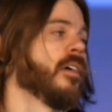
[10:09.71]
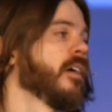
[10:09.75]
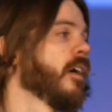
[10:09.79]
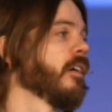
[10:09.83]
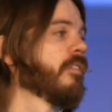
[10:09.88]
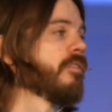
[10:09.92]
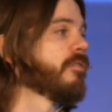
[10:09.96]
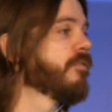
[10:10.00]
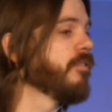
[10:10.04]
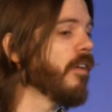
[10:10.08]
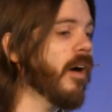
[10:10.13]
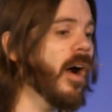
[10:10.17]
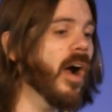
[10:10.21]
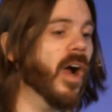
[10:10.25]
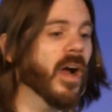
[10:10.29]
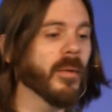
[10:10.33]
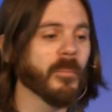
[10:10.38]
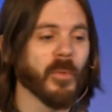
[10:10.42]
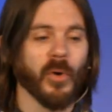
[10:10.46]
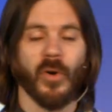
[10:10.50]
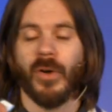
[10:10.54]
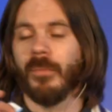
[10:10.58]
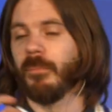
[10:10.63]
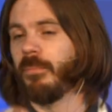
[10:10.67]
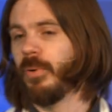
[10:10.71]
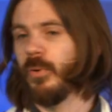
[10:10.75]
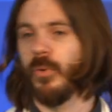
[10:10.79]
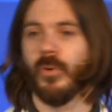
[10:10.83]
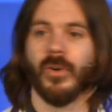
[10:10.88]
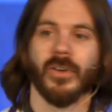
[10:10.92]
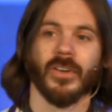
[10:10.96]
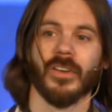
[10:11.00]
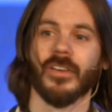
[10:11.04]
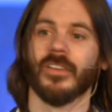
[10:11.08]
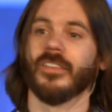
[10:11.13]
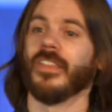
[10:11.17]
are far more
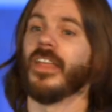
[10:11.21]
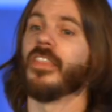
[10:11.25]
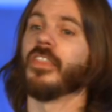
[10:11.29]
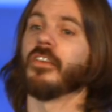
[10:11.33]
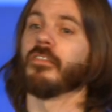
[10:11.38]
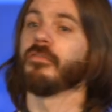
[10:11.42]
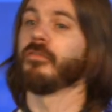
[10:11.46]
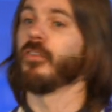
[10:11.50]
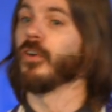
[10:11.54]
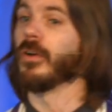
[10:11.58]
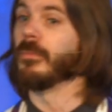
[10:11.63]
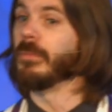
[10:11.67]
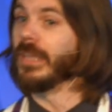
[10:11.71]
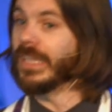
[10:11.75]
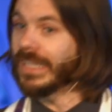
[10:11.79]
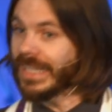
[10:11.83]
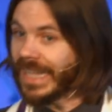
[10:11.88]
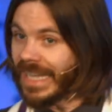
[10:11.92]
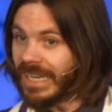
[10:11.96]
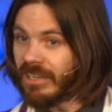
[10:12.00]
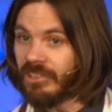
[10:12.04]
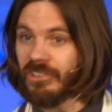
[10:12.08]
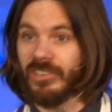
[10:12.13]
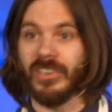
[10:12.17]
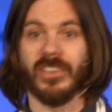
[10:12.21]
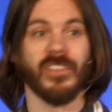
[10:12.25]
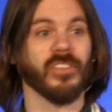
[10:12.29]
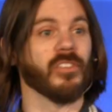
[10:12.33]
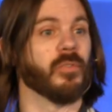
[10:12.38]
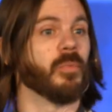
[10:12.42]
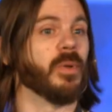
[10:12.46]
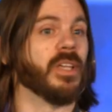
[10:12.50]
important than the formulations